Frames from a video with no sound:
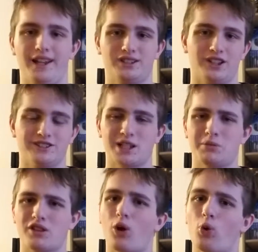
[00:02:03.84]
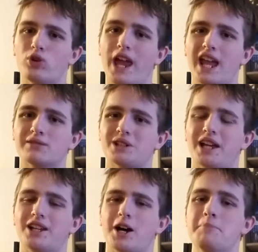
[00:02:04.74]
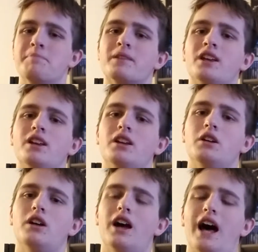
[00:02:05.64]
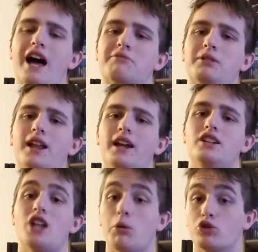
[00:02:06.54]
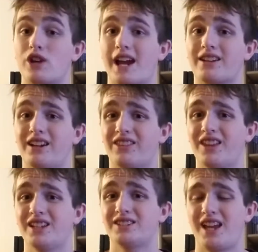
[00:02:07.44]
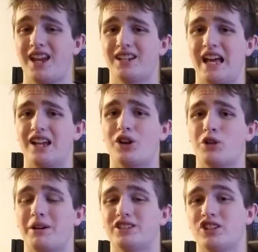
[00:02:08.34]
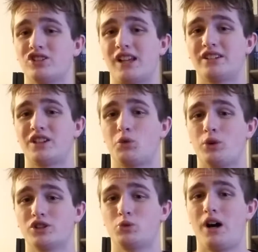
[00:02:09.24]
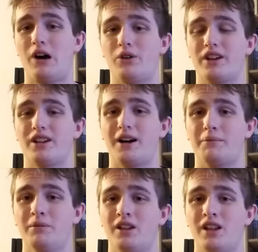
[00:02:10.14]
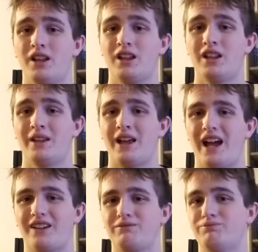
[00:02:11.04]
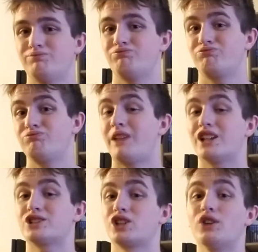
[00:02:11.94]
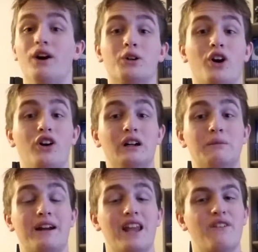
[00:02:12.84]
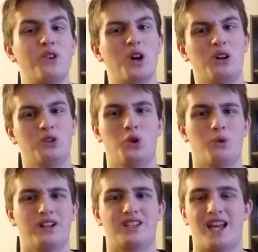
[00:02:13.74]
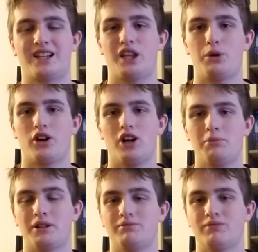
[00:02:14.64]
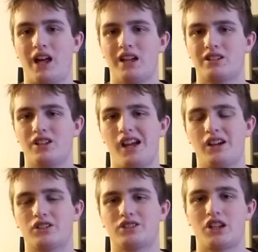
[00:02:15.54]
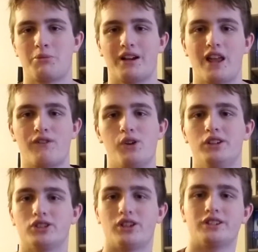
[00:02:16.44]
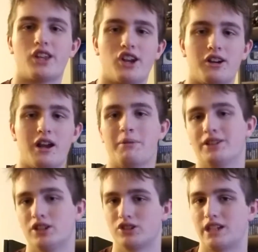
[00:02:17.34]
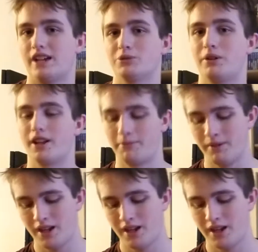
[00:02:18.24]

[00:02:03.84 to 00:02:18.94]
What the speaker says: So some of the old games, like, I've played Double Dragon like this, and I go to my sister's house every once in a while, and I'm not sure if I would call him my nephew. I don't know what technically we are, but I consider him my nephew. He's always there at my sister's house, but